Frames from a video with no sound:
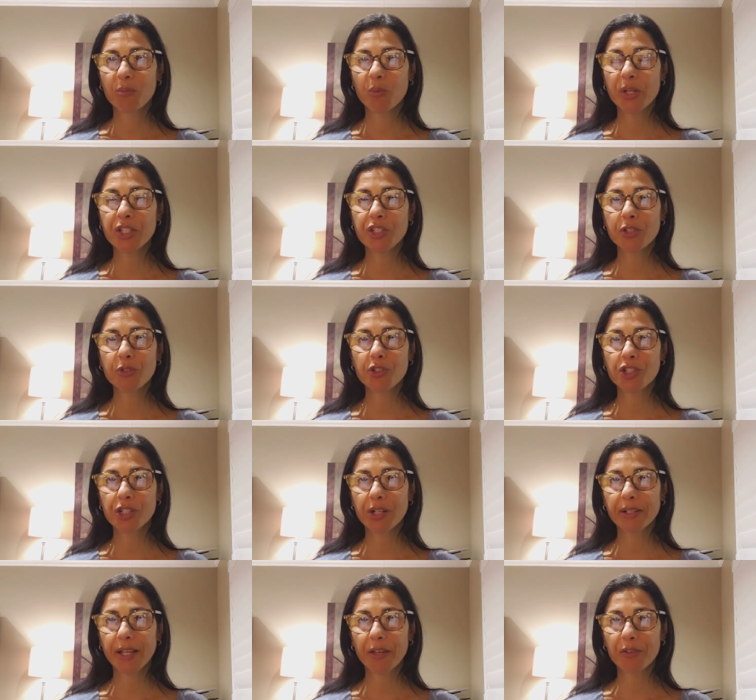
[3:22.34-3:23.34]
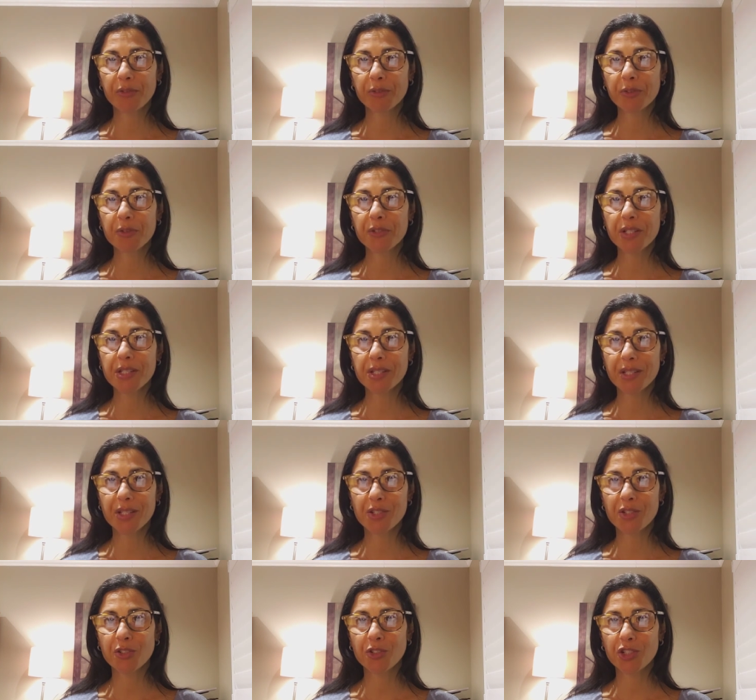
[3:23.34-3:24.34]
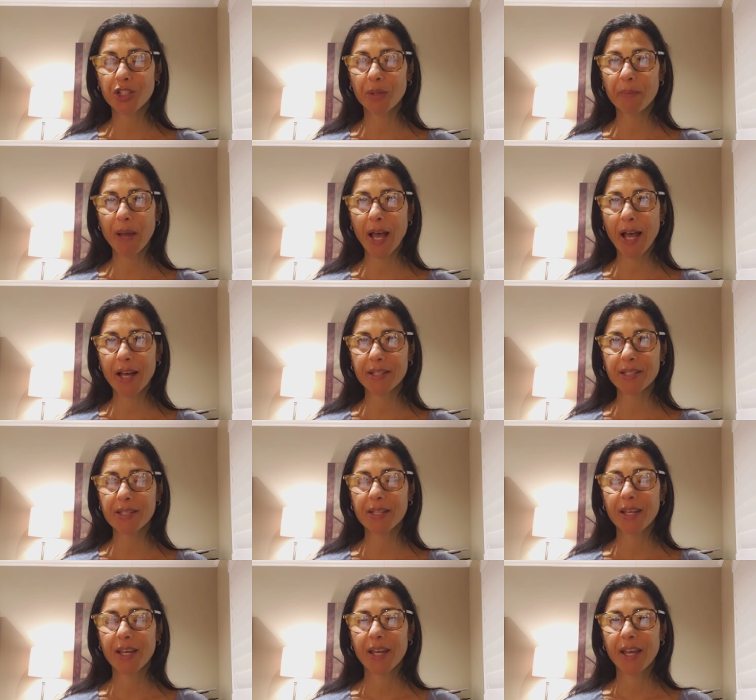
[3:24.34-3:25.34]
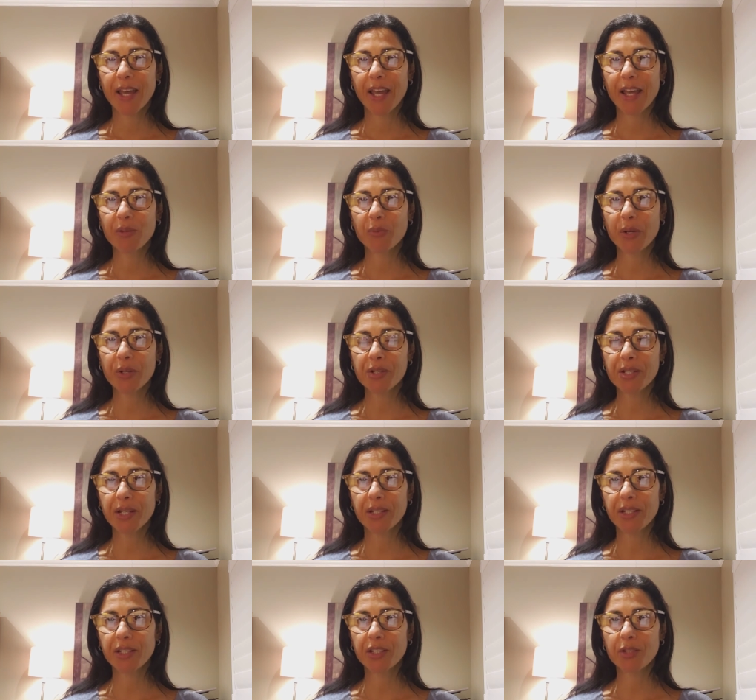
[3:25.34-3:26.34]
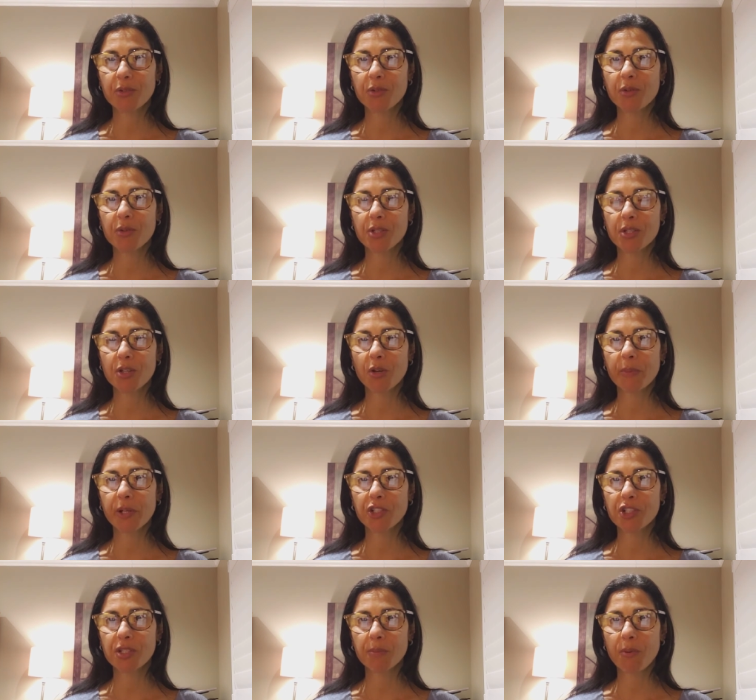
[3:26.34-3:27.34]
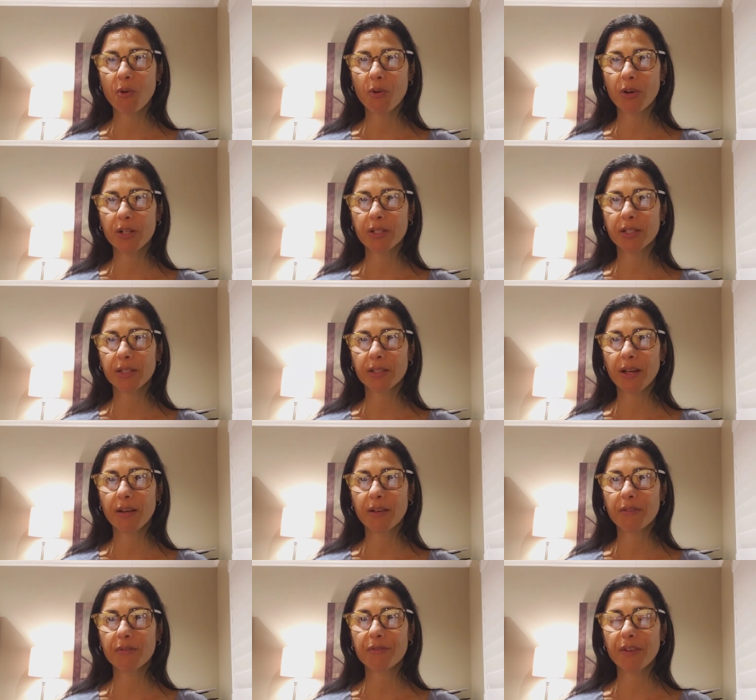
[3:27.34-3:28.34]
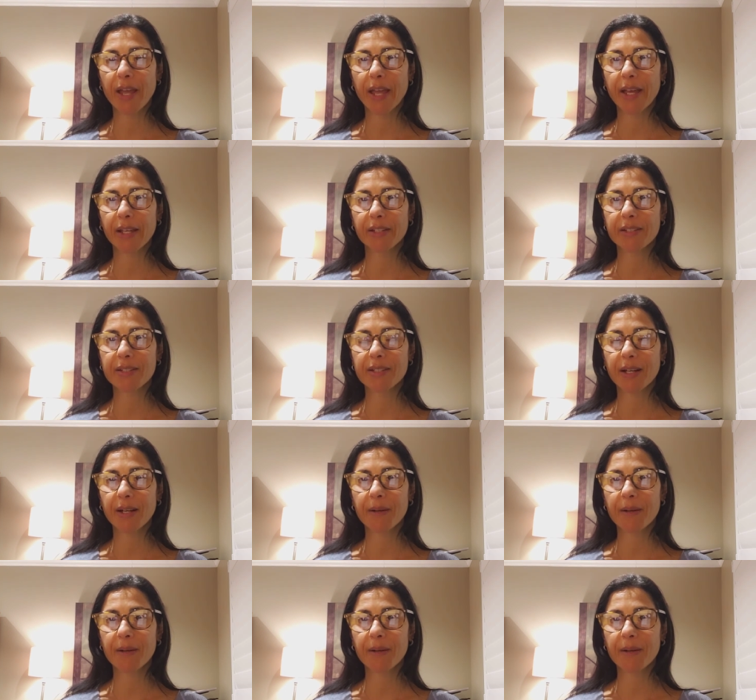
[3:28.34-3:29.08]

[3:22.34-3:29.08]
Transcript: We too shall get through this. This too shall pass. And we are sending you so much support, love, and